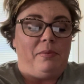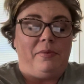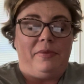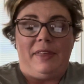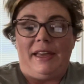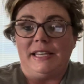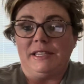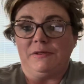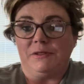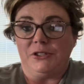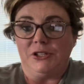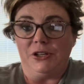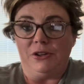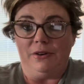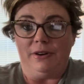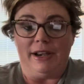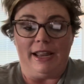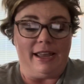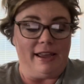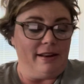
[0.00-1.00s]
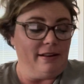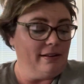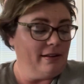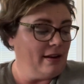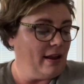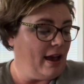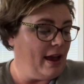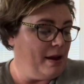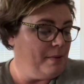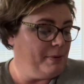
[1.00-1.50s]
Thanks for tuning in.
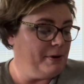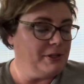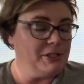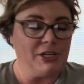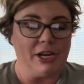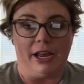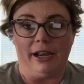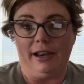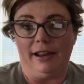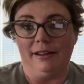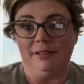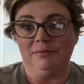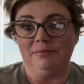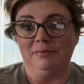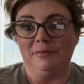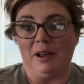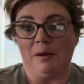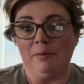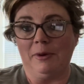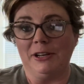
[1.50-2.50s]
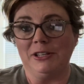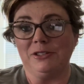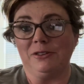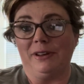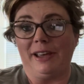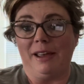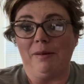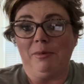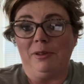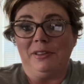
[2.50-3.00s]
I appreciate it. I'm Rachel
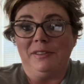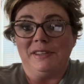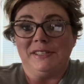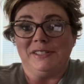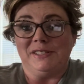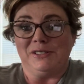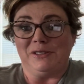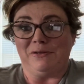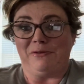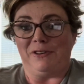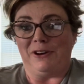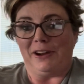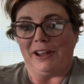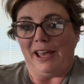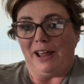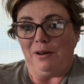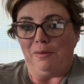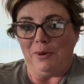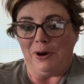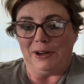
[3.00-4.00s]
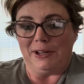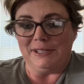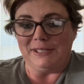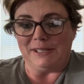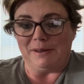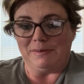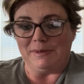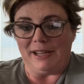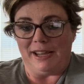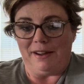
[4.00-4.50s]
Gable, and this is your Fair Cattle Markets
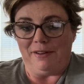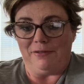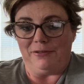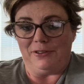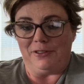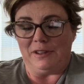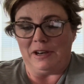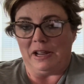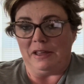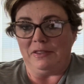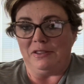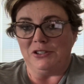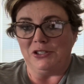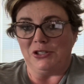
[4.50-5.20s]
update for the 9th of